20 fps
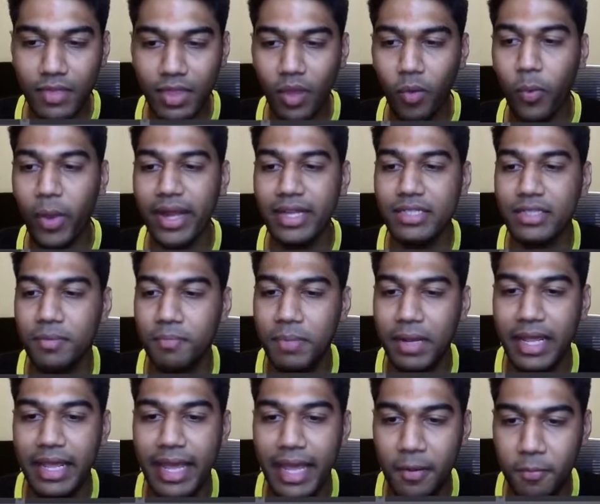very
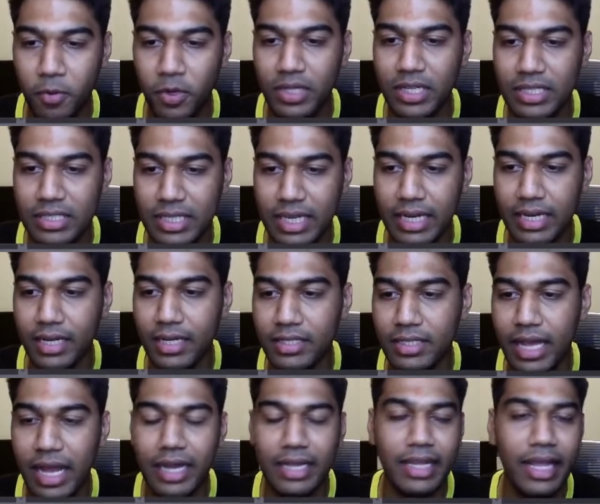simply input these details
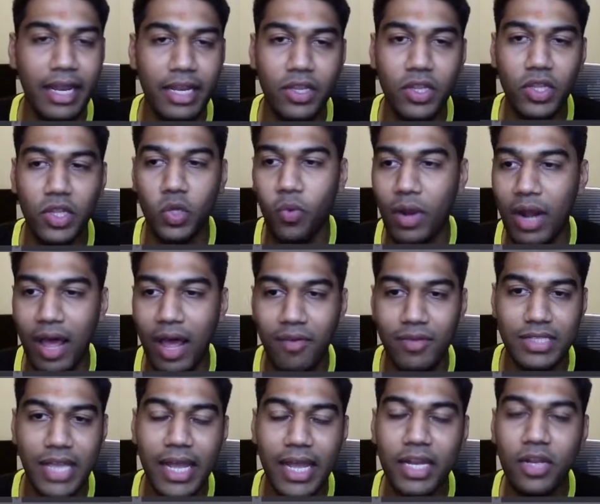and then you will have a
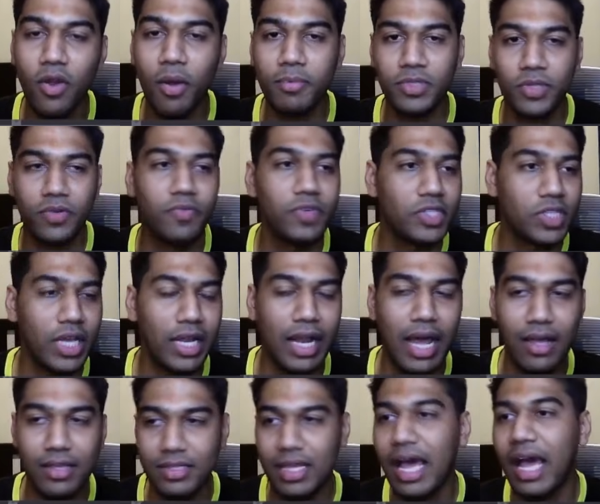sign in option which can
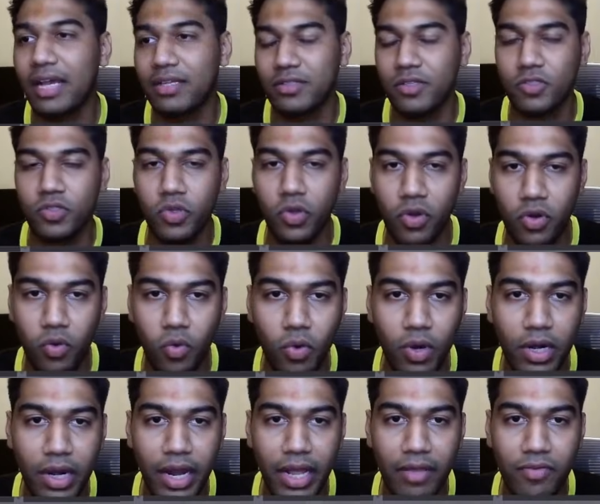have access to your Google
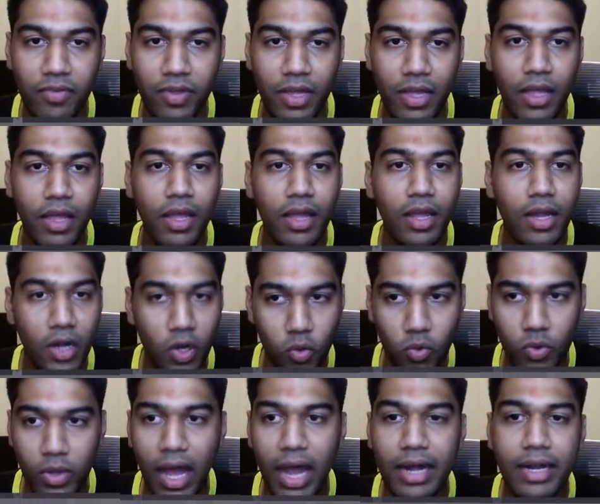Drive. Do
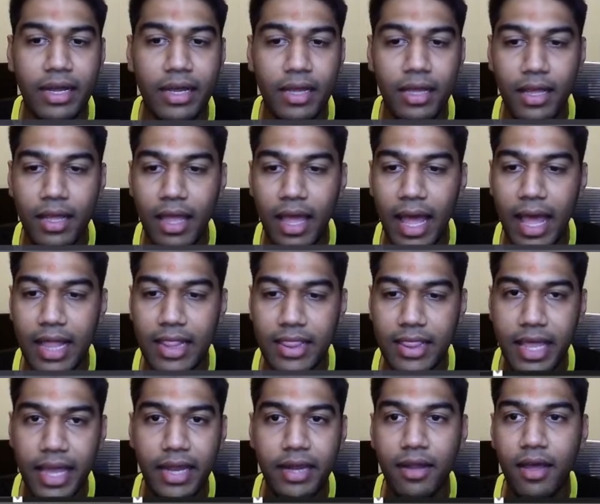that, and
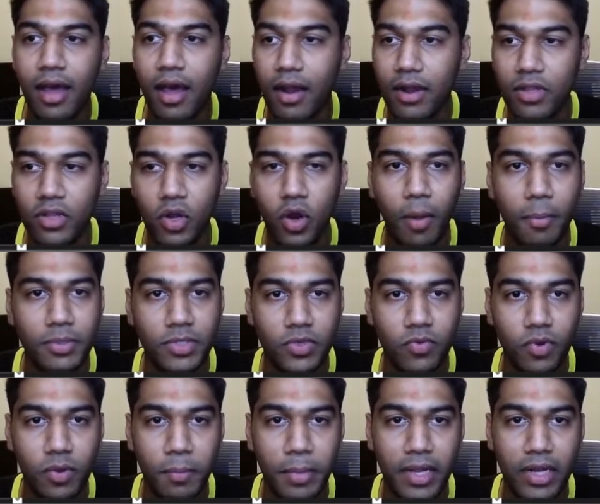then another option
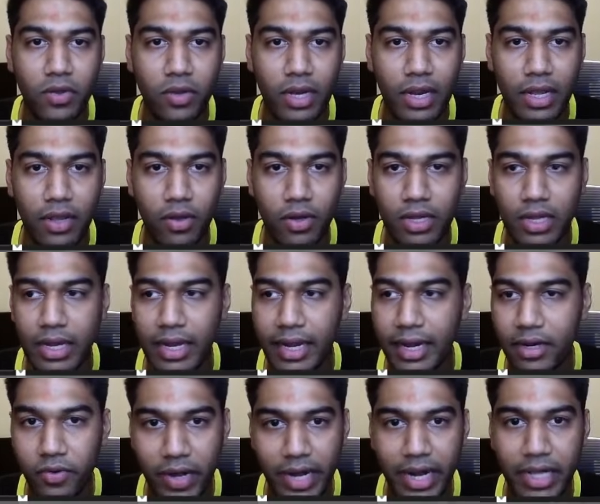would be to click on create
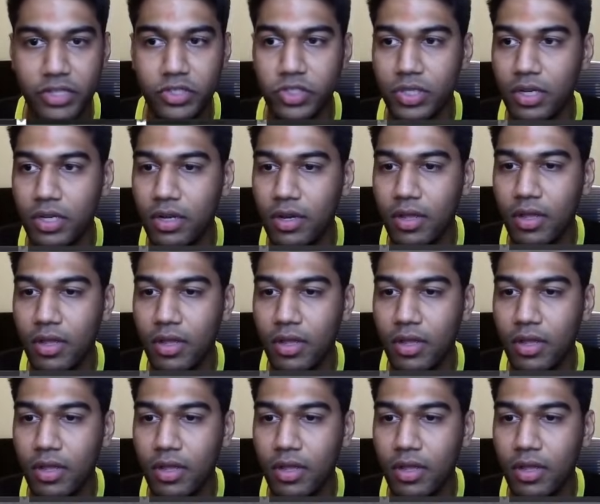credential